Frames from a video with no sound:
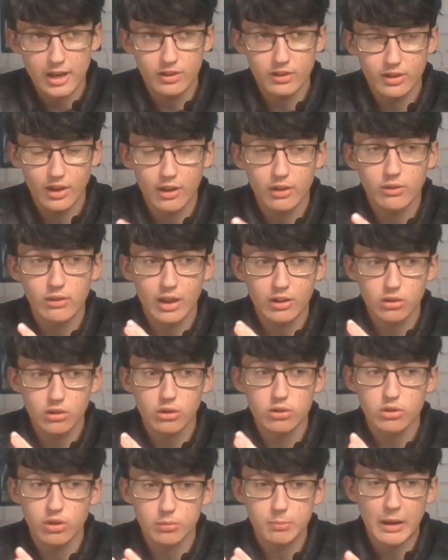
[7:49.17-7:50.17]
So I do
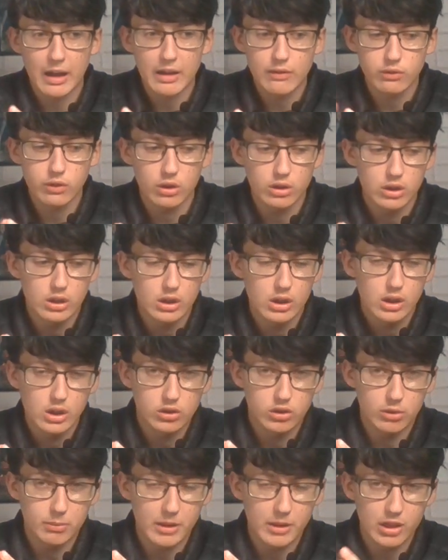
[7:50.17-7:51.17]
suspect that
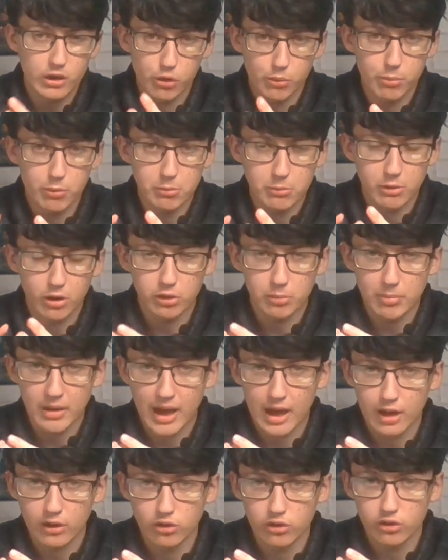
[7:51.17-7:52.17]
there'll be a couple more
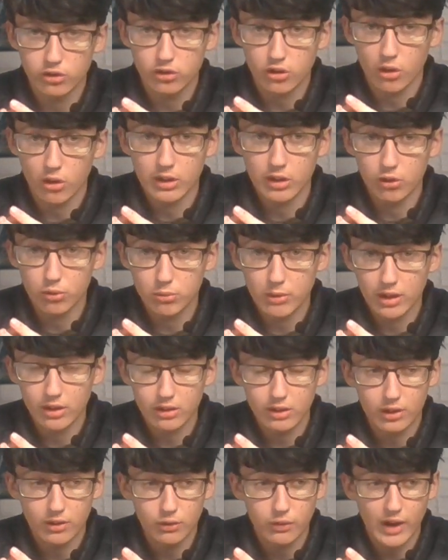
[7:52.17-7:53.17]
departures going as well in
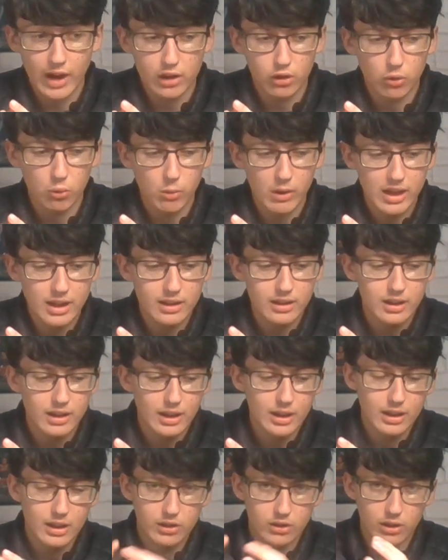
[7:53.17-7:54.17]
this final week.
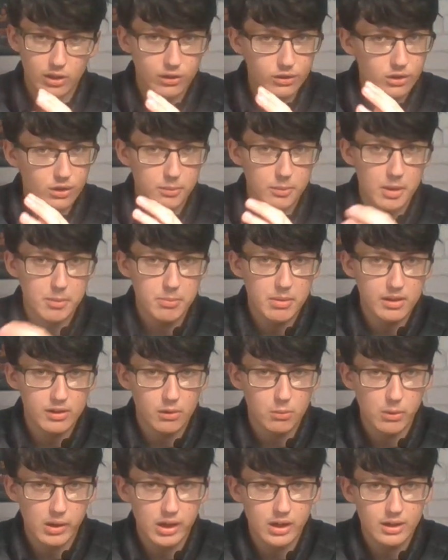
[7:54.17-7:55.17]
So it's going to be a busy
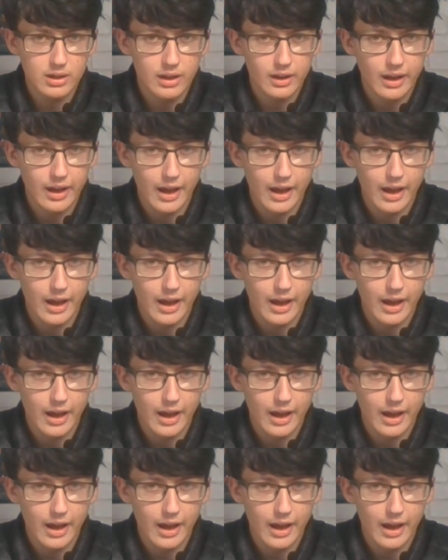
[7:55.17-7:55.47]
week.